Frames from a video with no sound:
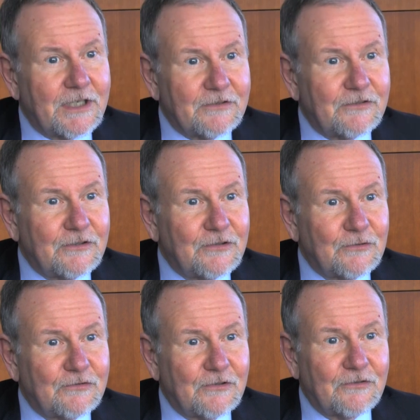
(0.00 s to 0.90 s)

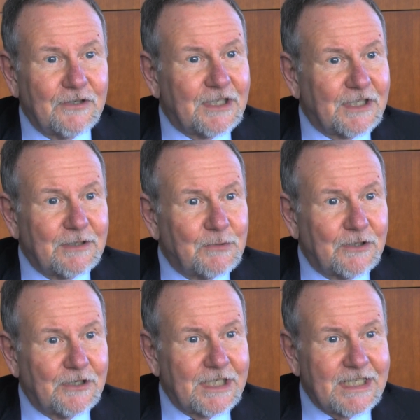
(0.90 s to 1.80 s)
institutions in a
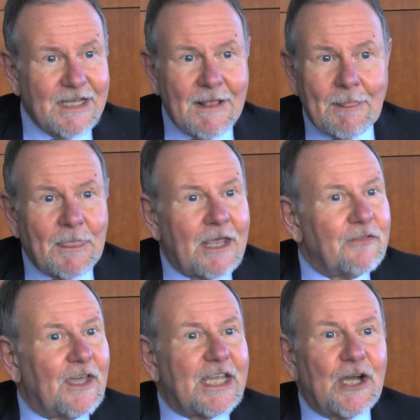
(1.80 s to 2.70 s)
community.
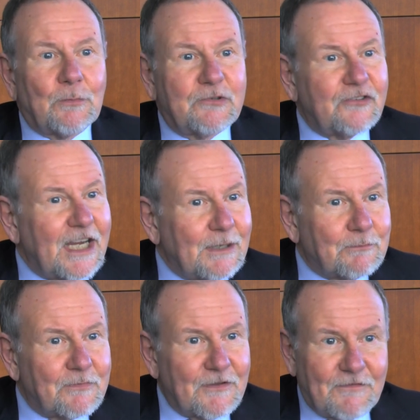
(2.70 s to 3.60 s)
They help shape
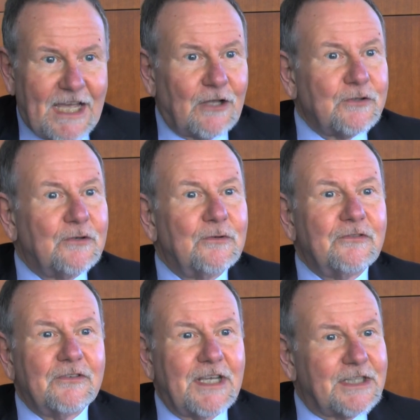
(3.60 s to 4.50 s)
the
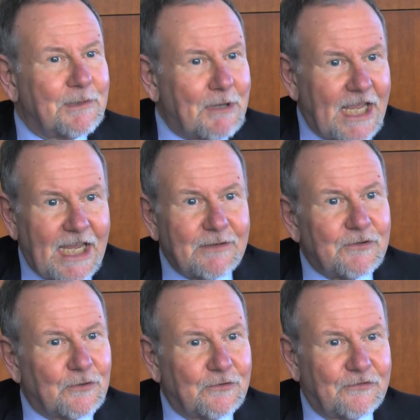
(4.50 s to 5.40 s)
values and the
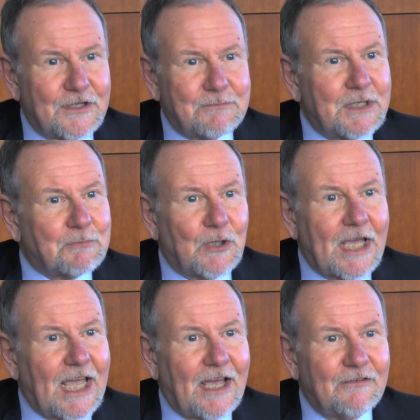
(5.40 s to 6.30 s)
behaviors that people
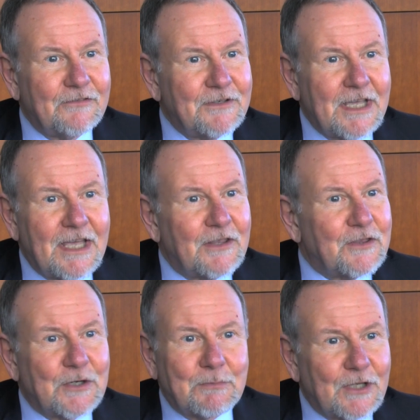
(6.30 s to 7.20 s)
have.
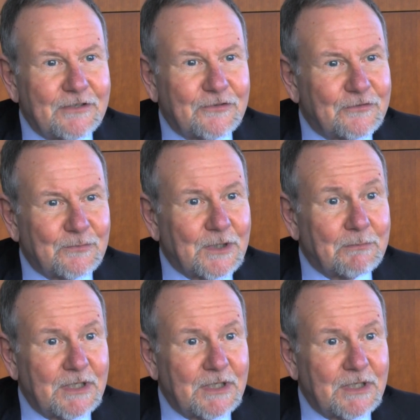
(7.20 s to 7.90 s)
They're places where